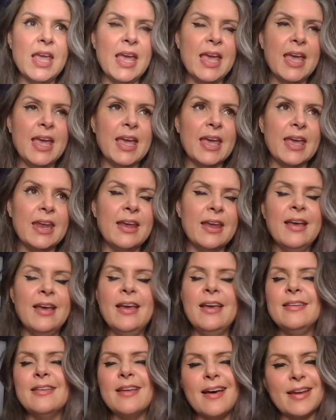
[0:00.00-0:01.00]
And
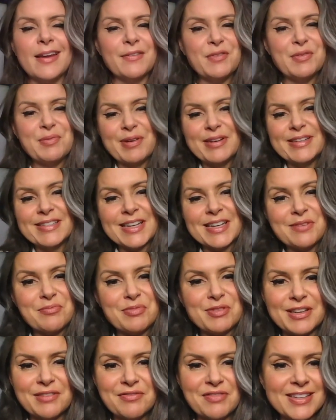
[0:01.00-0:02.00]
not everybody's going to
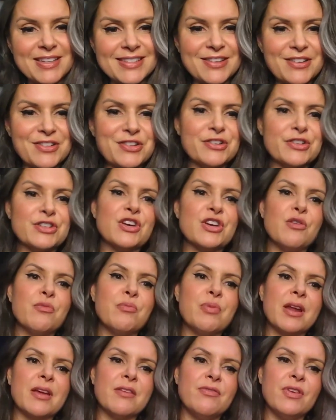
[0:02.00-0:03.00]
believe this on your show,
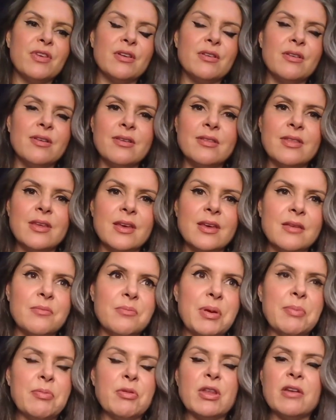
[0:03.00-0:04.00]
but I feel
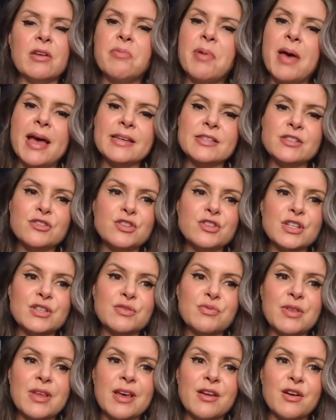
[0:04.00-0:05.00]
that people that have passed are
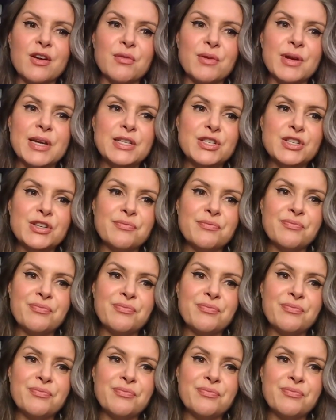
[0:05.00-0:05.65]
just without our reach.